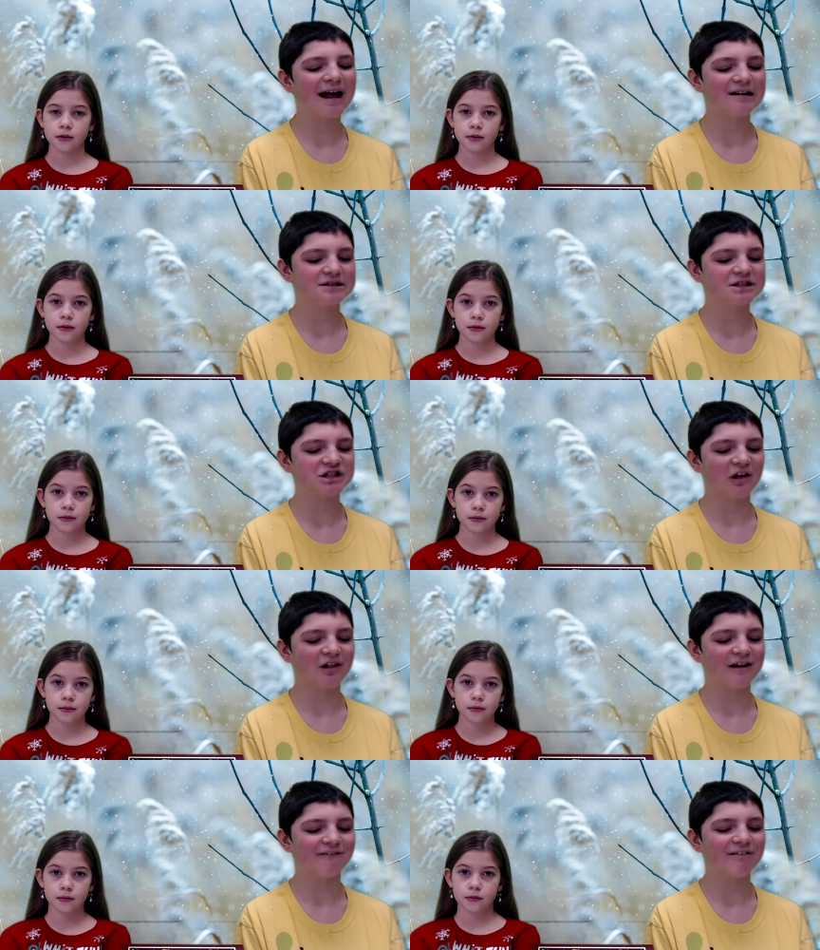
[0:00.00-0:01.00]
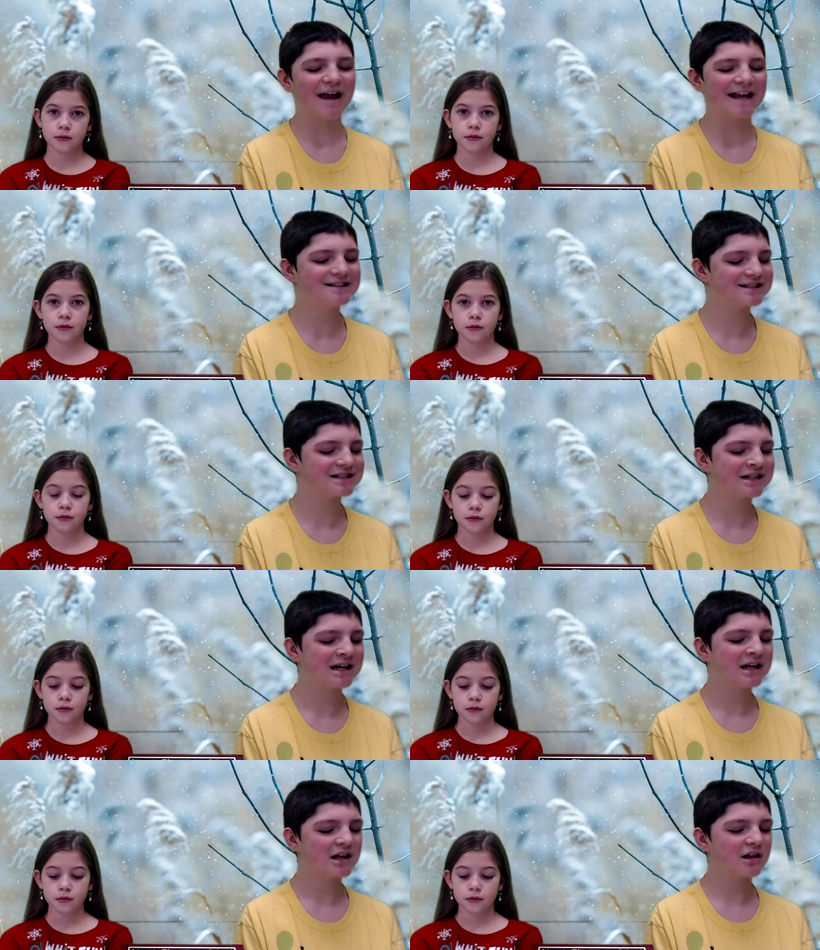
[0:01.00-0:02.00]
Speaker 1: council invites
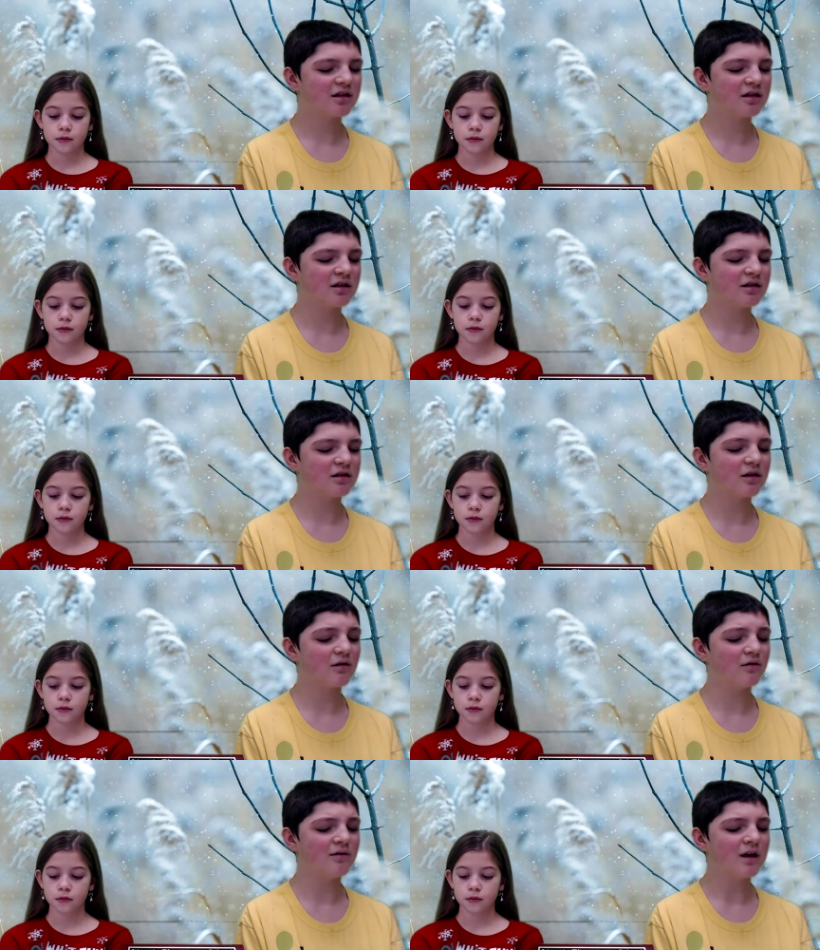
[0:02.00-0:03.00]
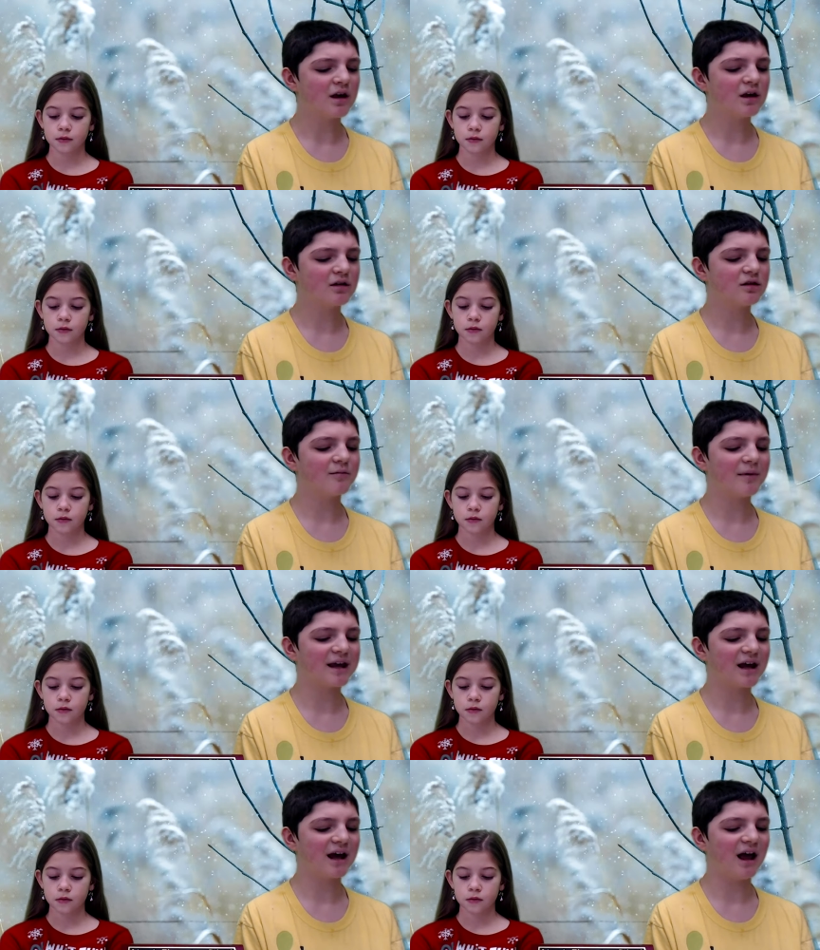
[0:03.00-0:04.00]
to you to
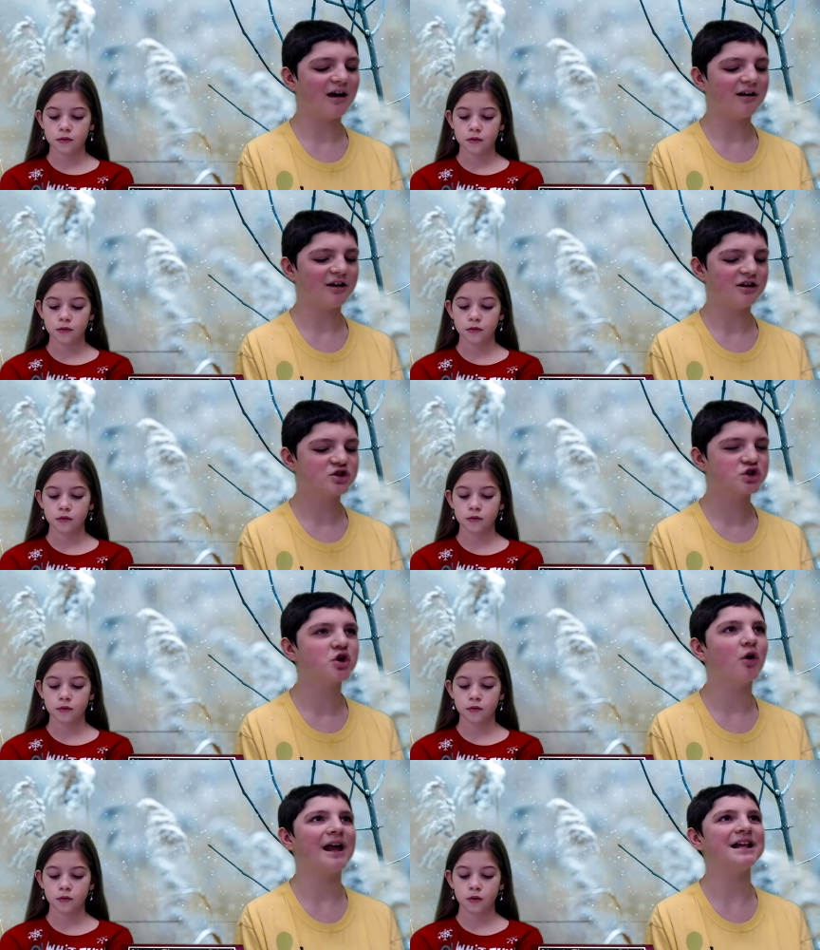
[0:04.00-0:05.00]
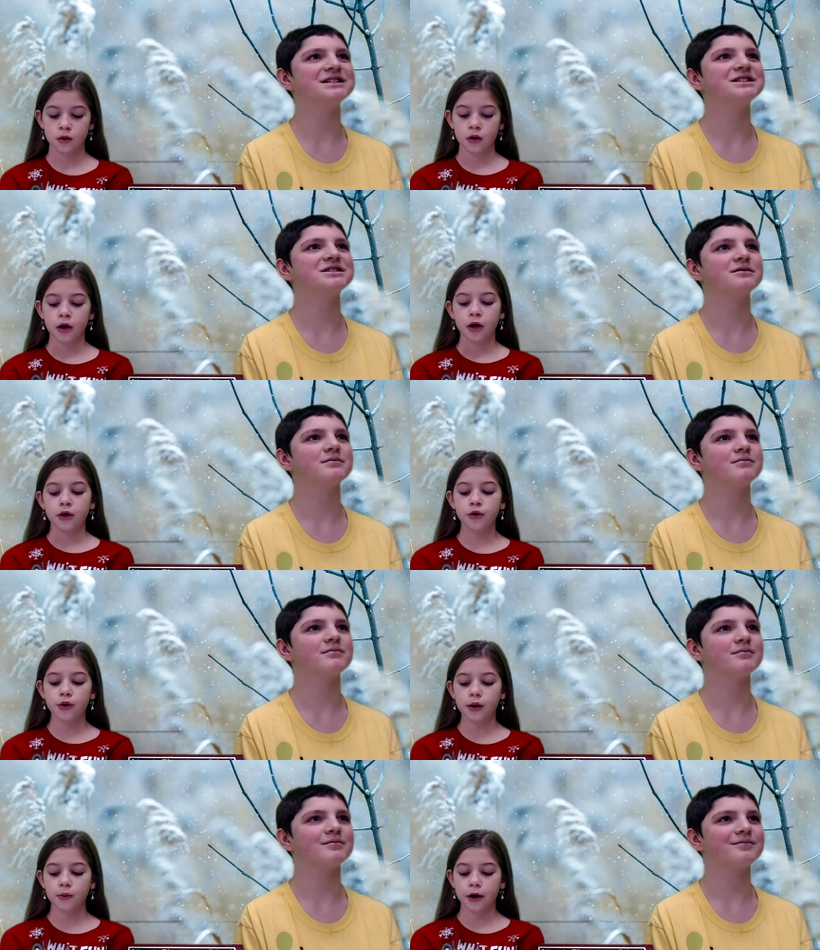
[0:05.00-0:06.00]
make a choice.
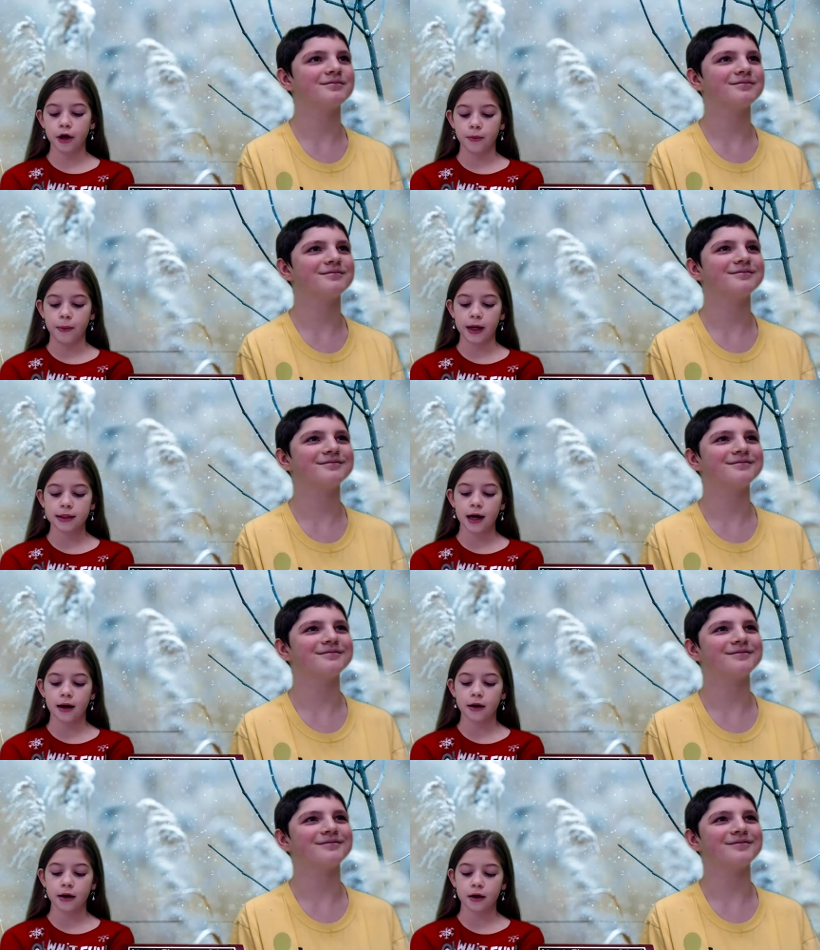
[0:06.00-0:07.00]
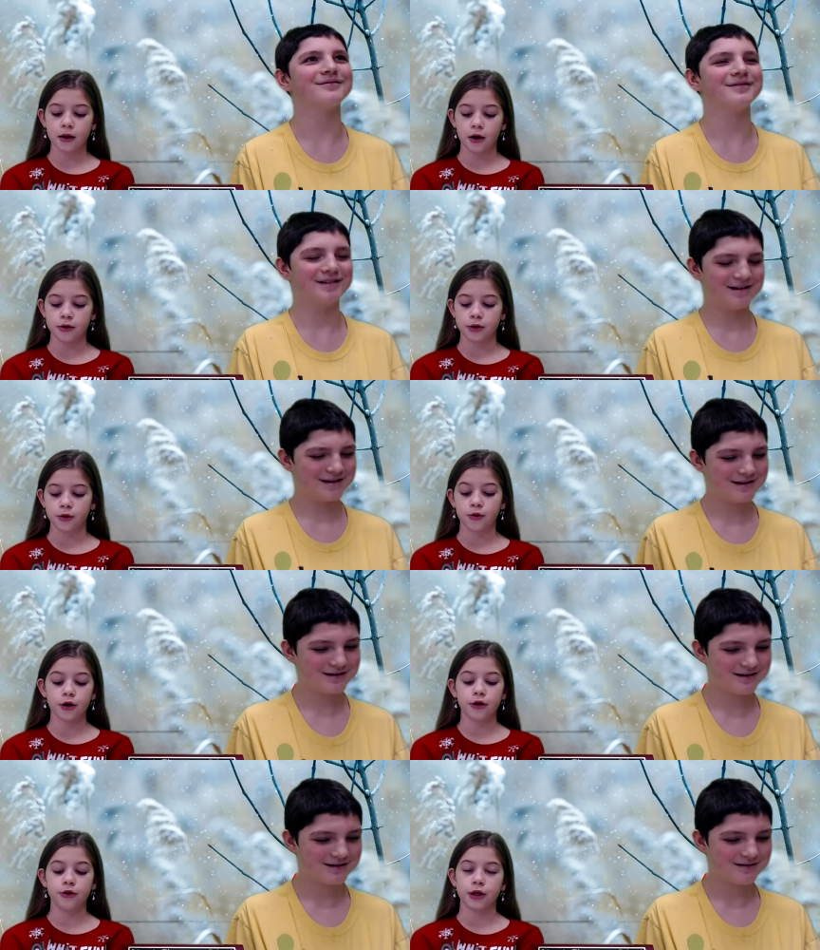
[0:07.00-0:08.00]
Speaker 2: You can wear your best holiday clothes,
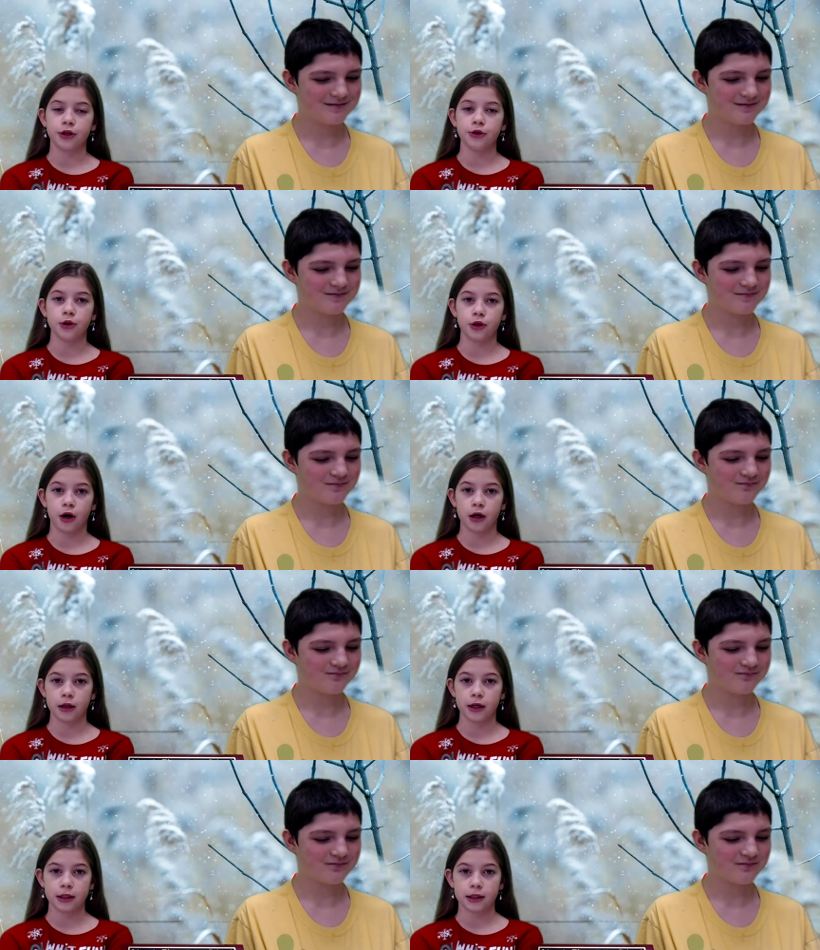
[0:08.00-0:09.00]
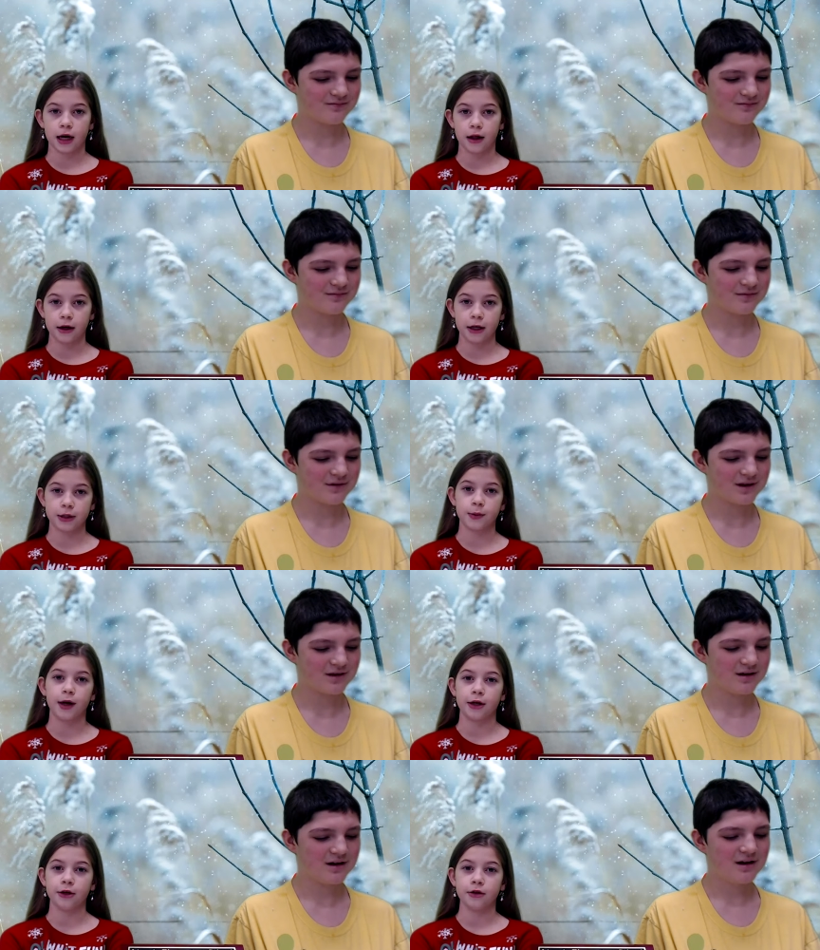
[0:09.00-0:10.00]
or you can choose your ugliest holiday
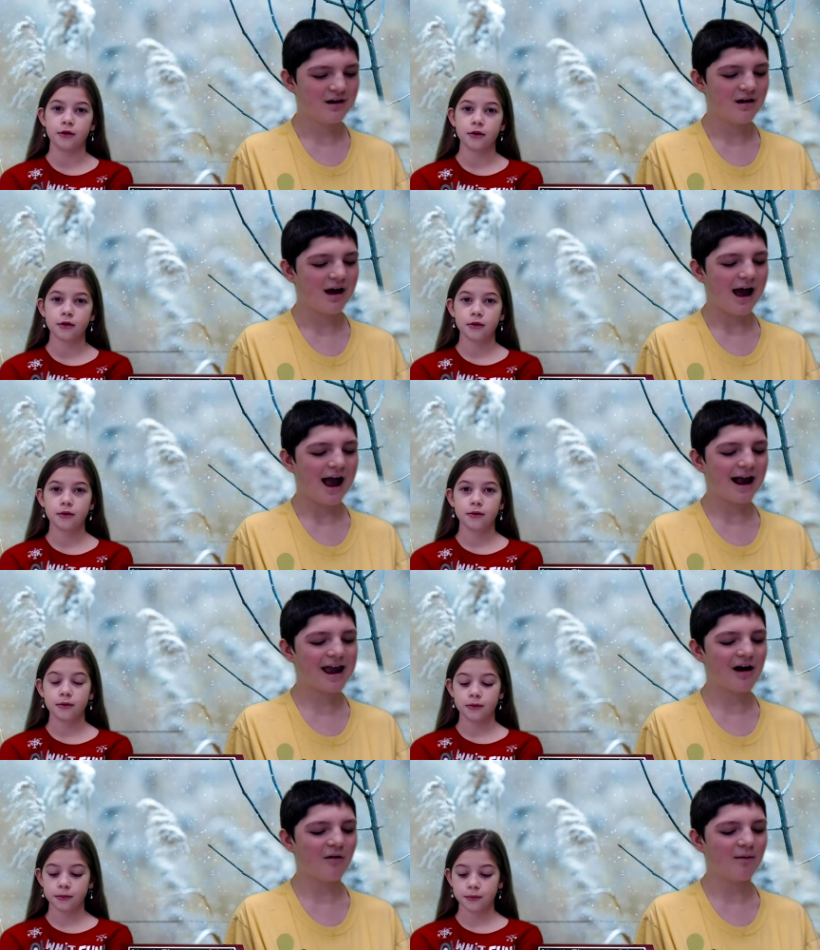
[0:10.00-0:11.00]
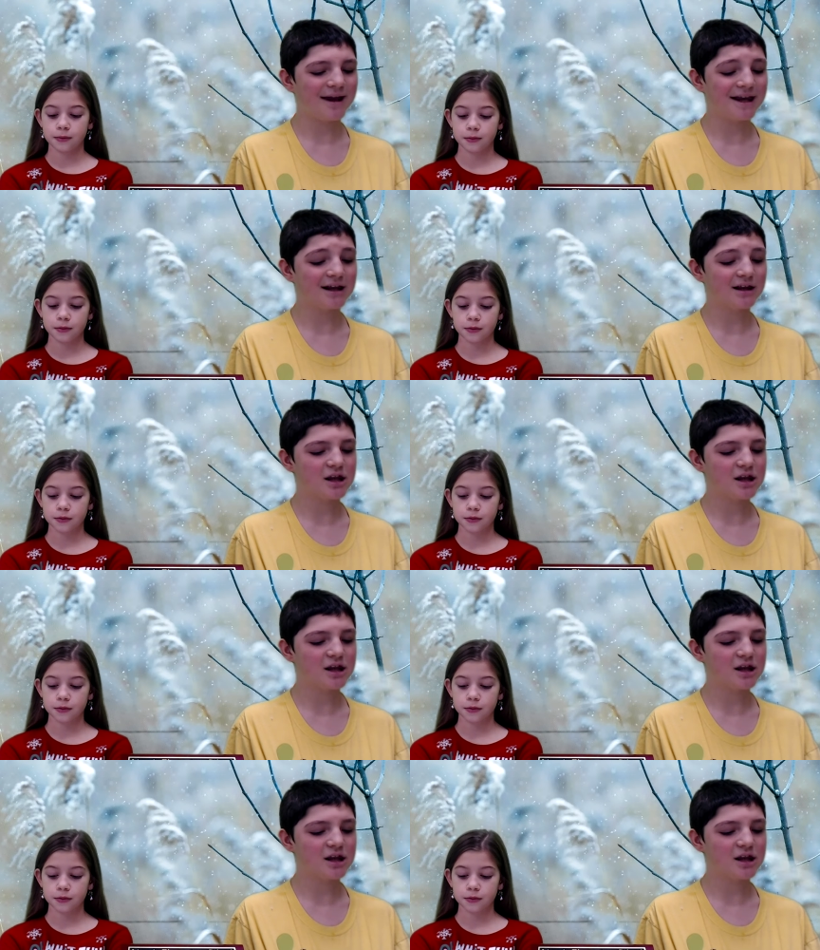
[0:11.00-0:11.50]
sweater.
Speaker 1: I can't wait